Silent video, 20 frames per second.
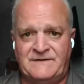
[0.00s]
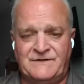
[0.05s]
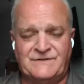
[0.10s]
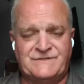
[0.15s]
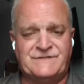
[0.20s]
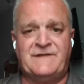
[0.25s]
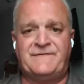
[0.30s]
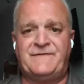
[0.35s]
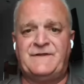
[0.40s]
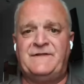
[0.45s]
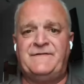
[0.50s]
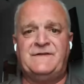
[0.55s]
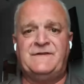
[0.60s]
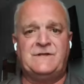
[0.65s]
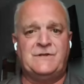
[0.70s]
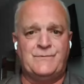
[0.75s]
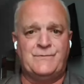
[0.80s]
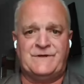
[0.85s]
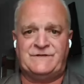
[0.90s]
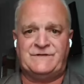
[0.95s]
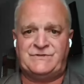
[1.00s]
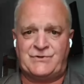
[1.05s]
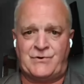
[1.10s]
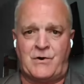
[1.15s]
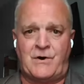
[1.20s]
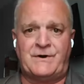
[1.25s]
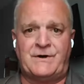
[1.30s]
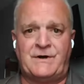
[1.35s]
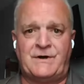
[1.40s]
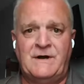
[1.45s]
There's nothing in the UN
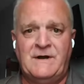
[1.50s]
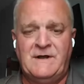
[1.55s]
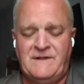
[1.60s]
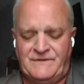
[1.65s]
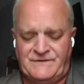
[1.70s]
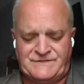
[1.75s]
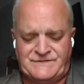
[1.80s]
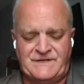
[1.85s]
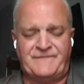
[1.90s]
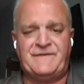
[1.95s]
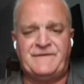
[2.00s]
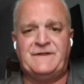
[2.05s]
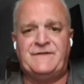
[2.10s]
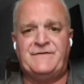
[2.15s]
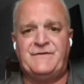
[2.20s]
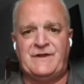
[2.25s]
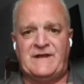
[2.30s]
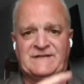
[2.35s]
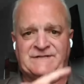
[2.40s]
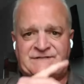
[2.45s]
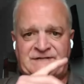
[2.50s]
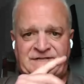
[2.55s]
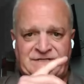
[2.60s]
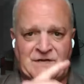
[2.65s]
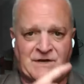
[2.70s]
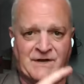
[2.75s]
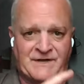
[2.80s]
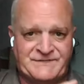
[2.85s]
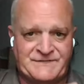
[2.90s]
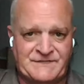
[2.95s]
Charter, there's nothing in the United States
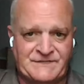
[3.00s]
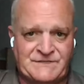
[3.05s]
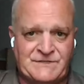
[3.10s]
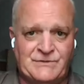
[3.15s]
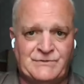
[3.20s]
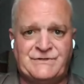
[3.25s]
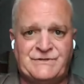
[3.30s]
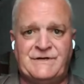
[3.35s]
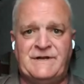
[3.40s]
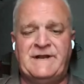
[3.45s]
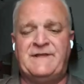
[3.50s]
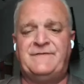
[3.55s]
Constitution,